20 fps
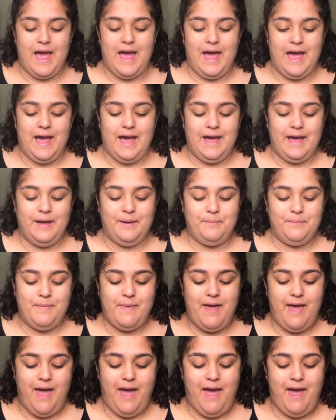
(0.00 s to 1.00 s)

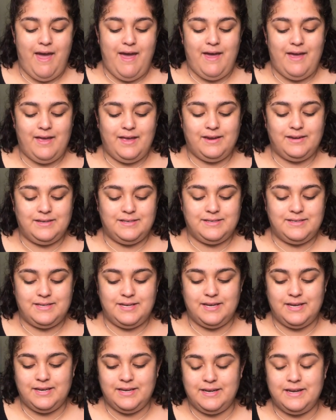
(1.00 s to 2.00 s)
And
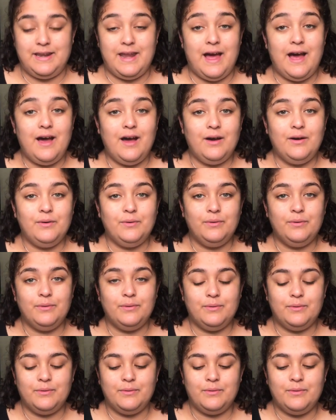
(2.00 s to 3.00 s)
now
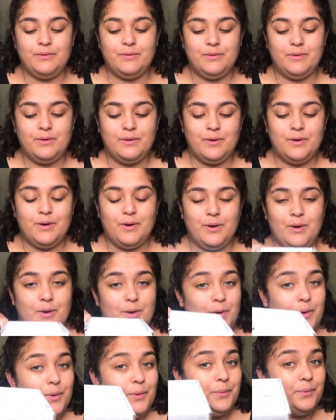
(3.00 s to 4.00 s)

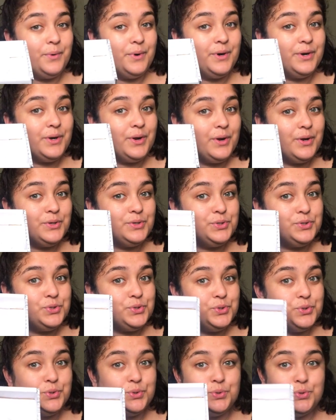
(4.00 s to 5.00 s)
we're going to
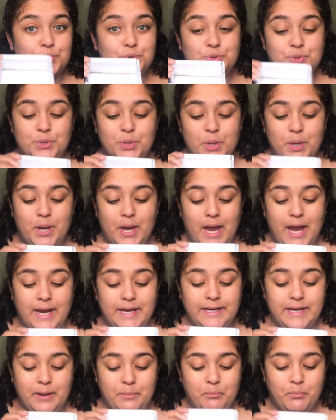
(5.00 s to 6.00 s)
choose
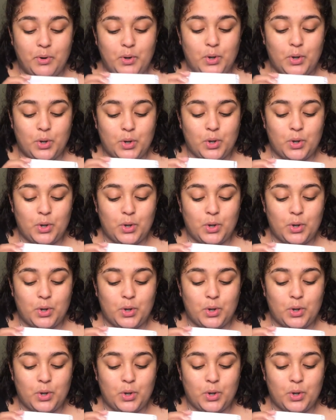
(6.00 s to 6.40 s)
a number.